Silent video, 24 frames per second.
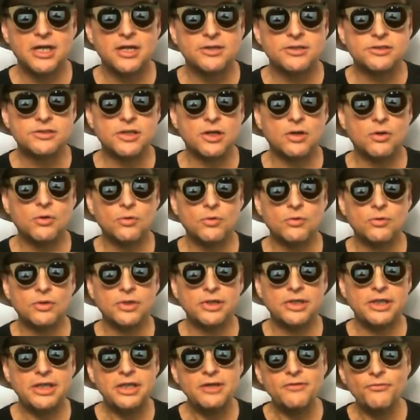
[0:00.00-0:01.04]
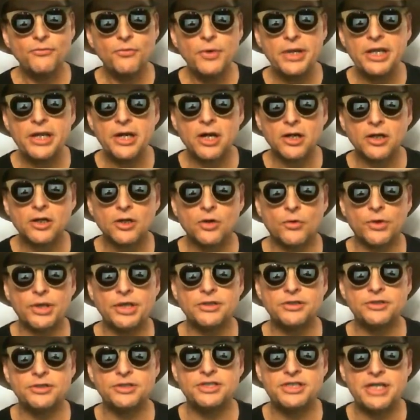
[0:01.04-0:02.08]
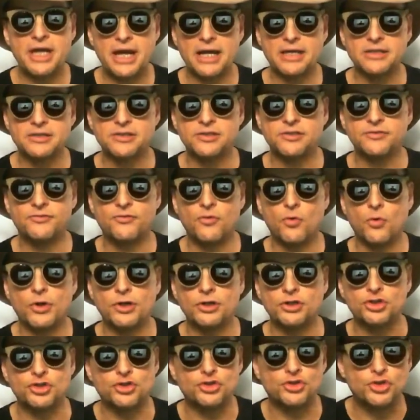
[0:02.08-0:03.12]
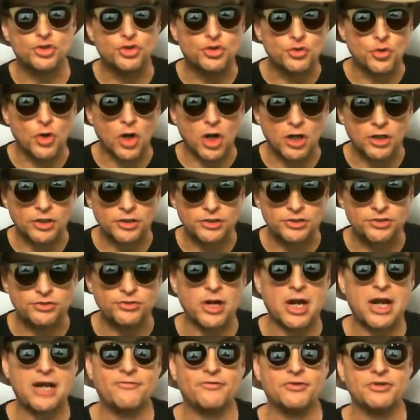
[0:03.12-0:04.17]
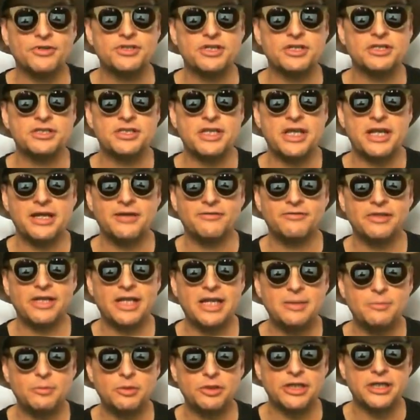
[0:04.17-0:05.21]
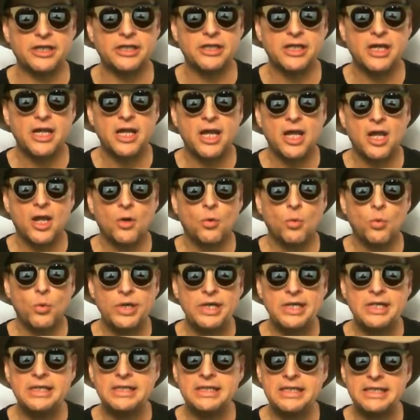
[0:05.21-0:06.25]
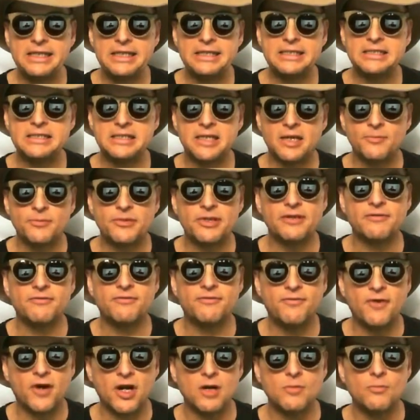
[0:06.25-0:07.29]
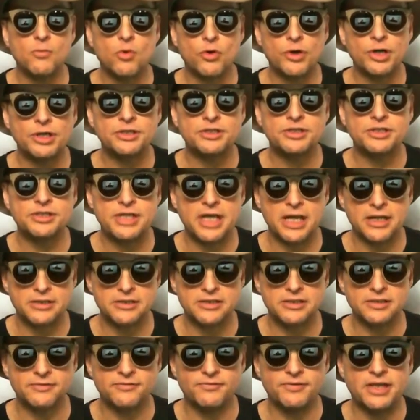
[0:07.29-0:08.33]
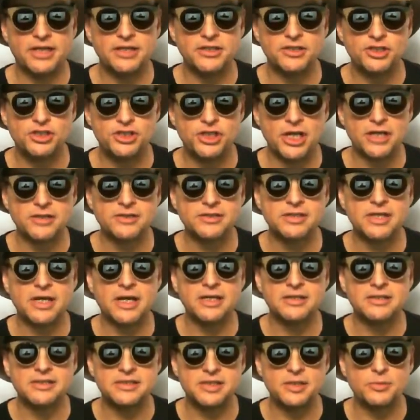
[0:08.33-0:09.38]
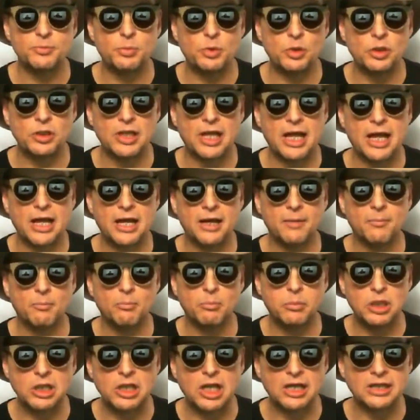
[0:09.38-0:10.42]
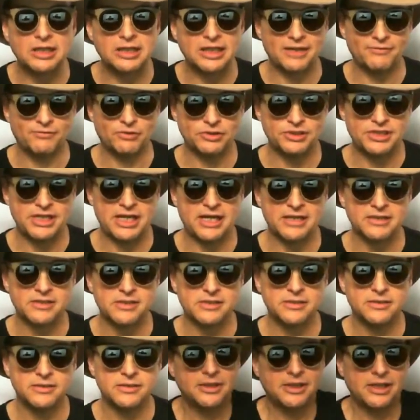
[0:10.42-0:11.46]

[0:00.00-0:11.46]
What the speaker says: So if we are going to test for drugged drivers, as they have labeled it, we need something far more extensive than just a simple blood level test.